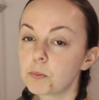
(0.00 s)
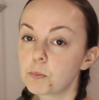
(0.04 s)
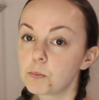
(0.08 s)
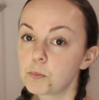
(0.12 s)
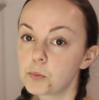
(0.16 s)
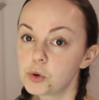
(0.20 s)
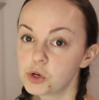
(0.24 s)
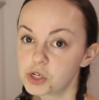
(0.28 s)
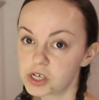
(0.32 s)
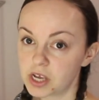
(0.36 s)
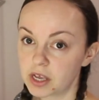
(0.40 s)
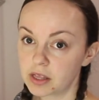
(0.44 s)

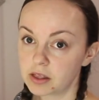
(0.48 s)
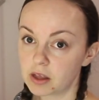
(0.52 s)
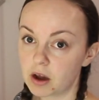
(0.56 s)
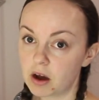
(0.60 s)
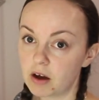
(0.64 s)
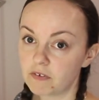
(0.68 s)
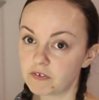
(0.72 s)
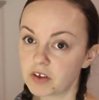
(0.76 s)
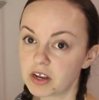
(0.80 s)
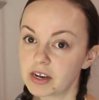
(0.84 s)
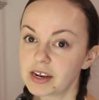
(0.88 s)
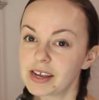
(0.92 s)
Put it in the
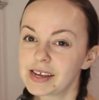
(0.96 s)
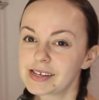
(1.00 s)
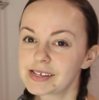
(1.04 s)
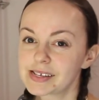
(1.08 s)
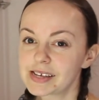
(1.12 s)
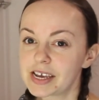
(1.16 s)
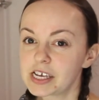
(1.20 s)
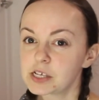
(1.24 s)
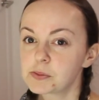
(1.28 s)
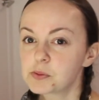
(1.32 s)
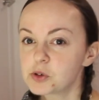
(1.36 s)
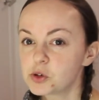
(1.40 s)
oven. It
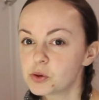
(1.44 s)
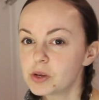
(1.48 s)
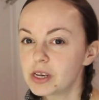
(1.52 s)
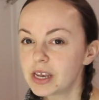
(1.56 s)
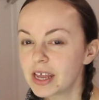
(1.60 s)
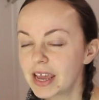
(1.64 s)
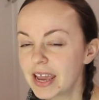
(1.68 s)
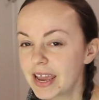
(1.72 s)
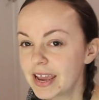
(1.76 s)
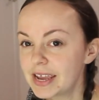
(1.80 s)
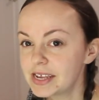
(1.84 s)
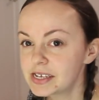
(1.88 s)
says
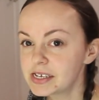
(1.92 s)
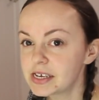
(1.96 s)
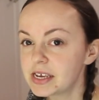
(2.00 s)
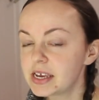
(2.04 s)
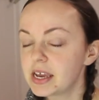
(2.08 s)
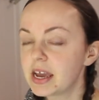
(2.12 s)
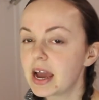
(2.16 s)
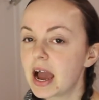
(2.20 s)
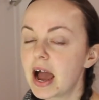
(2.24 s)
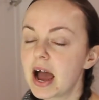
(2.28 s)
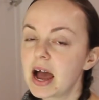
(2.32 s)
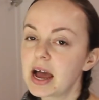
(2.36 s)
between
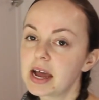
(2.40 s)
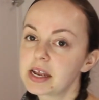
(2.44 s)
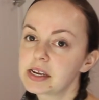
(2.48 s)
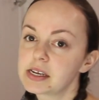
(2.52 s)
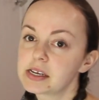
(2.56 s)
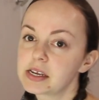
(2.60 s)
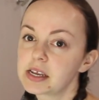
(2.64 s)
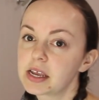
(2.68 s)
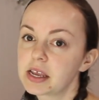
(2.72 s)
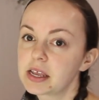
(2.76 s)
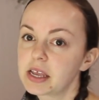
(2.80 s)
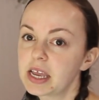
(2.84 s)
82
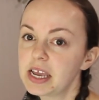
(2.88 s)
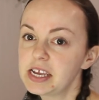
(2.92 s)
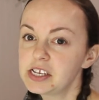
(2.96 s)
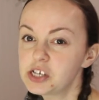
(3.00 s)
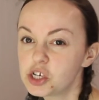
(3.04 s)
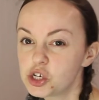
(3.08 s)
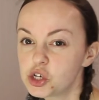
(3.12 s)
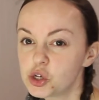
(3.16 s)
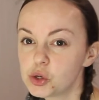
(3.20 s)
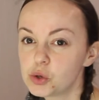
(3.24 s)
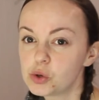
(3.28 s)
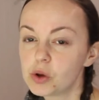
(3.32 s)

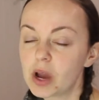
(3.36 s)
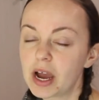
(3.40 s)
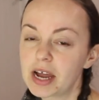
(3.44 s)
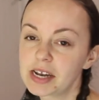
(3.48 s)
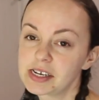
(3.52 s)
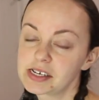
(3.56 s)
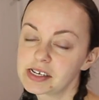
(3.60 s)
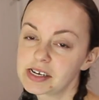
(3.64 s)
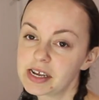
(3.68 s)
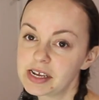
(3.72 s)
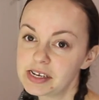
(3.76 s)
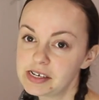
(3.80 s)

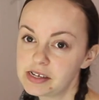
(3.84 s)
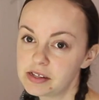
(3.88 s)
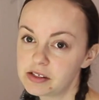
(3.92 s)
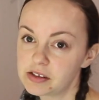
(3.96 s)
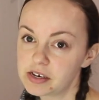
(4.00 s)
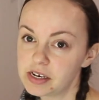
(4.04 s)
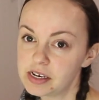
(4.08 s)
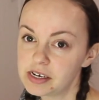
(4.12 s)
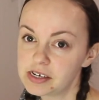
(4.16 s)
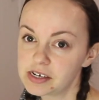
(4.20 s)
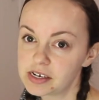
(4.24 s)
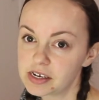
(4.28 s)
and
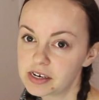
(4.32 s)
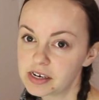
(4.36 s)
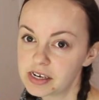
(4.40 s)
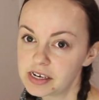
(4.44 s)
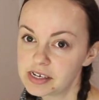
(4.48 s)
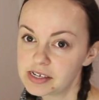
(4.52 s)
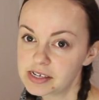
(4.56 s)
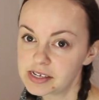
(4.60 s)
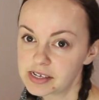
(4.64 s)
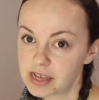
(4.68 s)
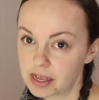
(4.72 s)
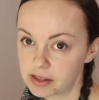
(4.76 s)
93
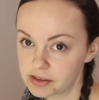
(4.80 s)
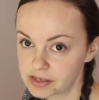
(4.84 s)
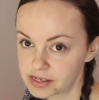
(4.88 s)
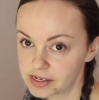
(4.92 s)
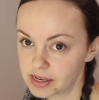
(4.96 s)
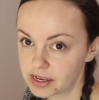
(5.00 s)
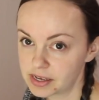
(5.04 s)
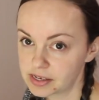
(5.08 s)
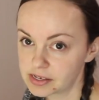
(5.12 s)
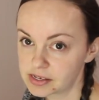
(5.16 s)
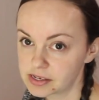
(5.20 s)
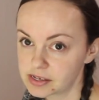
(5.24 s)
degrees
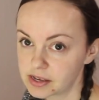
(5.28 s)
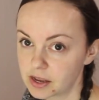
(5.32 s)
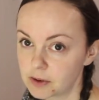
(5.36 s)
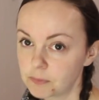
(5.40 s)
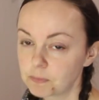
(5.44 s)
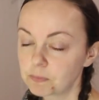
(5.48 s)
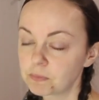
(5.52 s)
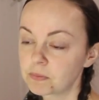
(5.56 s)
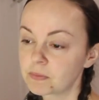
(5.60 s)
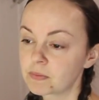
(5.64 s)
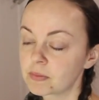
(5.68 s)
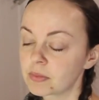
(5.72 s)
Celsius.
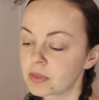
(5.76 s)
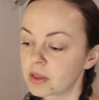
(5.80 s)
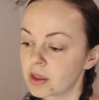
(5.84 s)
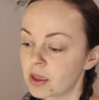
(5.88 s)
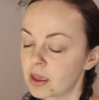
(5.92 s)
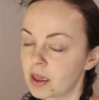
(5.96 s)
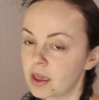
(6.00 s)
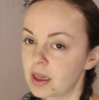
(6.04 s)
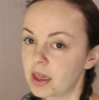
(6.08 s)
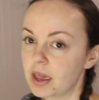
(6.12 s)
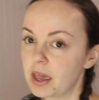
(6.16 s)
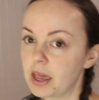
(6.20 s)

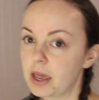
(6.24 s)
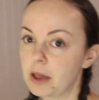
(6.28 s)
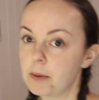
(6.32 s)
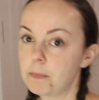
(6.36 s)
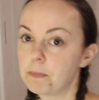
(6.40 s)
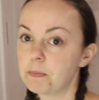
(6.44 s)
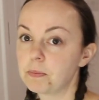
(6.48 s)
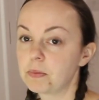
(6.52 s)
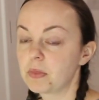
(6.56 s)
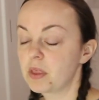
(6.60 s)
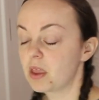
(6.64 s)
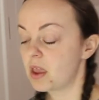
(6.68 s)

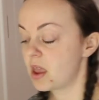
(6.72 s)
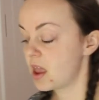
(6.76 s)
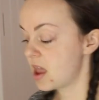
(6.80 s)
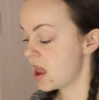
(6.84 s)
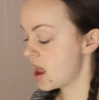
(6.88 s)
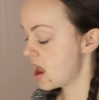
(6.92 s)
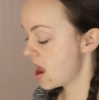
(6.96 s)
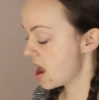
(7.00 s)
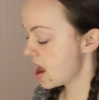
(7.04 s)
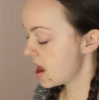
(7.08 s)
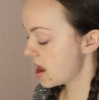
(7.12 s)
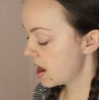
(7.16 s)
It
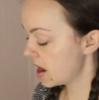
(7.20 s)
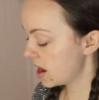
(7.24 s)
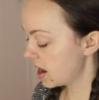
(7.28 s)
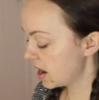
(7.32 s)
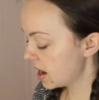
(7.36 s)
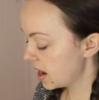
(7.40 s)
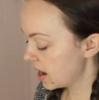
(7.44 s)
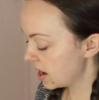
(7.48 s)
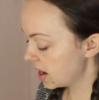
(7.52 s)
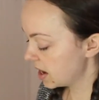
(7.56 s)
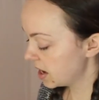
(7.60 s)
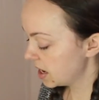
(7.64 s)

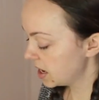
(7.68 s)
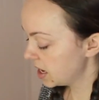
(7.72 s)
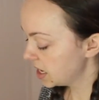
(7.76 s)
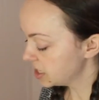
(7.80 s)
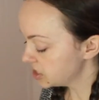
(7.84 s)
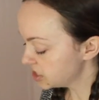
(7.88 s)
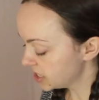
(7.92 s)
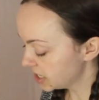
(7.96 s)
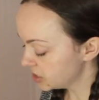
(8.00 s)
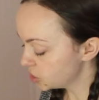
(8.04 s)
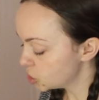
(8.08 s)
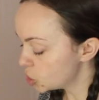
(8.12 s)

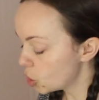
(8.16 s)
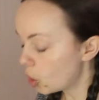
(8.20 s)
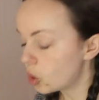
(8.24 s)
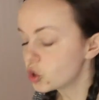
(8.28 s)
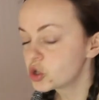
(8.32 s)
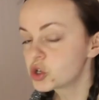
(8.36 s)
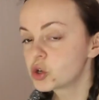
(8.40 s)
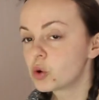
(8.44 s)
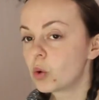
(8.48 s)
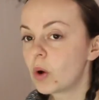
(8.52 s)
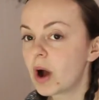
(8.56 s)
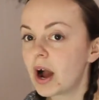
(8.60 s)
says
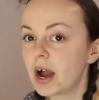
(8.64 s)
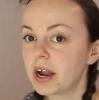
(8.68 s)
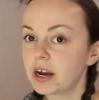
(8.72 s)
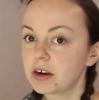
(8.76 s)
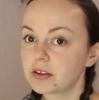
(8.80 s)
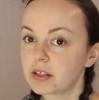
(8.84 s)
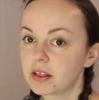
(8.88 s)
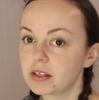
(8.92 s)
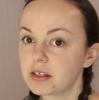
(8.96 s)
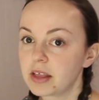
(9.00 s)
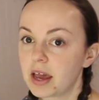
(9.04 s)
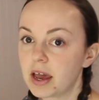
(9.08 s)
not to go
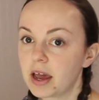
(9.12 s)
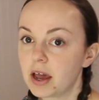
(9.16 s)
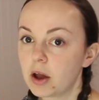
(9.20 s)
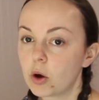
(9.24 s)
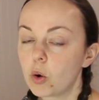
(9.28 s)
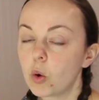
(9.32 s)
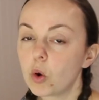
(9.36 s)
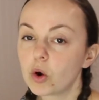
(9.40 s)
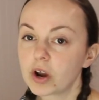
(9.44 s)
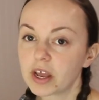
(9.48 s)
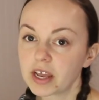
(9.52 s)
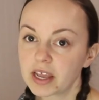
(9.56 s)
higher than
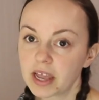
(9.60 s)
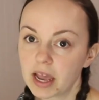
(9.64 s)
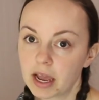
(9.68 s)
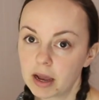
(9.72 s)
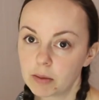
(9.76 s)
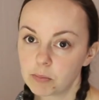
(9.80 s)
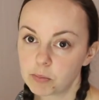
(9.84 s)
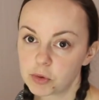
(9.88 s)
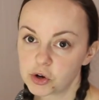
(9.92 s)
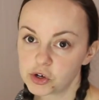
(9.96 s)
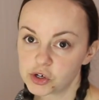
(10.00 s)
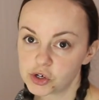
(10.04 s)
that, or it
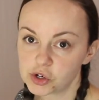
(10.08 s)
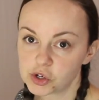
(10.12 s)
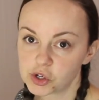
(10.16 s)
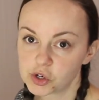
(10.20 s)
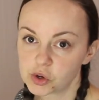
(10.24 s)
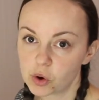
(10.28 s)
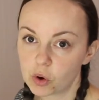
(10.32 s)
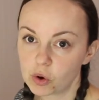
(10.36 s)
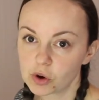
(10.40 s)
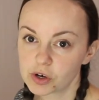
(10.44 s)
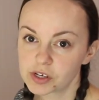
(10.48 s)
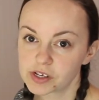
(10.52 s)
can produce
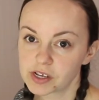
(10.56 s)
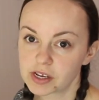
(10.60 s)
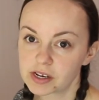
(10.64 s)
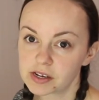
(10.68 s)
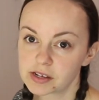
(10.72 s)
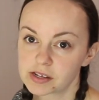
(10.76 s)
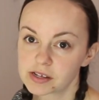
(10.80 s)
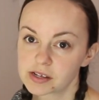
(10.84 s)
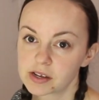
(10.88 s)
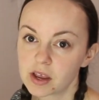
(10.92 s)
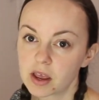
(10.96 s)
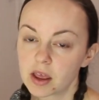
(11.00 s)

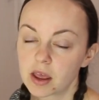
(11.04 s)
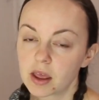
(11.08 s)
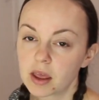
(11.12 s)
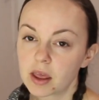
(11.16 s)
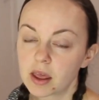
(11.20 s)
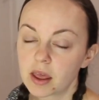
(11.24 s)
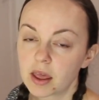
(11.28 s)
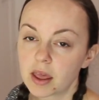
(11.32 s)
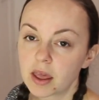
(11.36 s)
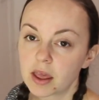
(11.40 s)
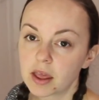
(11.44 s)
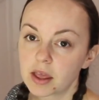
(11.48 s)
toxins.
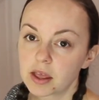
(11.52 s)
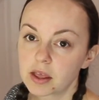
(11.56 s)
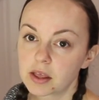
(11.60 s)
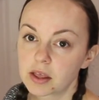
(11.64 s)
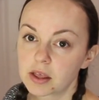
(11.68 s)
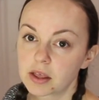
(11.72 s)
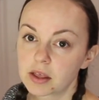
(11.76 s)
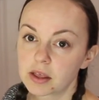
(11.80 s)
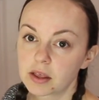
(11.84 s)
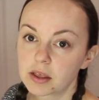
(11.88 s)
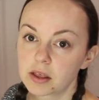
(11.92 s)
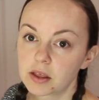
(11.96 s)

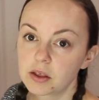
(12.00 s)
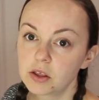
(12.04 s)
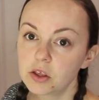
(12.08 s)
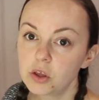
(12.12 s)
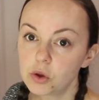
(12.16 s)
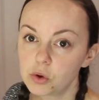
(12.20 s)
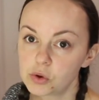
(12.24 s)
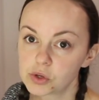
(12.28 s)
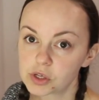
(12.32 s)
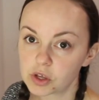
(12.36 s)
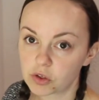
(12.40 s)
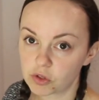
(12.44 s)

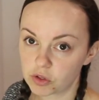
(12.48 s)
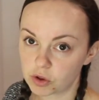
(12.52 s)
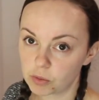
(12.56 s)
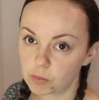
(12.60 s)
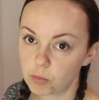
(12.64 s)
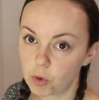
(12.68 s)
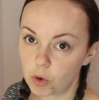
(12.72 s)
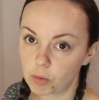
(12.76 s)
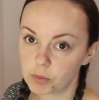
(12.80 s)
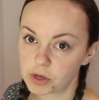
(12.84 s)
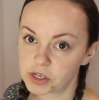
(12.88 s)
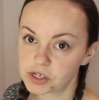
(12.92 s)
Use a
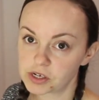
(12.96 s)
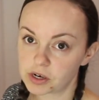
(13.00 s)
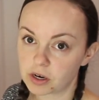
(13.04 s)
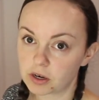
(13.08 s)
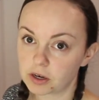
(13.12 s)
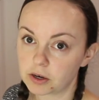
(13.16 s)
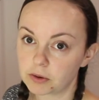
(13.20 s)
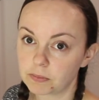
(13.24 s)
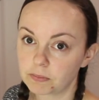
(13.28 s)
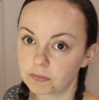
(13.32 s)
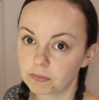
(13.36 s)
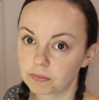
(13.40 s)

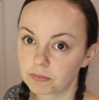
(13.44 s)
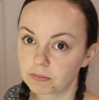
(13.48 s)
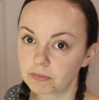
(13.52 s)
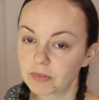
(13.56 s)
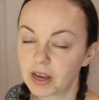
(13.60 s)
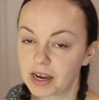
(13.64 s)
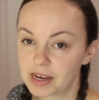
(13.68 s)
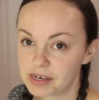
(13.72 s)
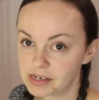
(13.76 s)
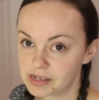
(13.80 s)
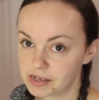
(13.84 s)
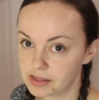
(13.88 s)
thermometer,
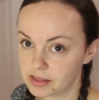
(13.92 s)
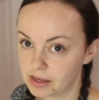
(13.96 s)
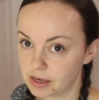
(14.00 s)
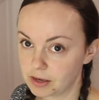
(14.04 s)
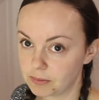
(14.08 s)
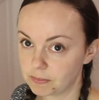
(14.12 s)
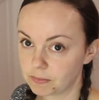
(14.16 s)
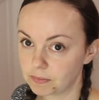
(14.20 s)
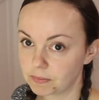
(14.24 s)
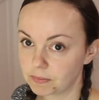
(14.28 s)
ideally.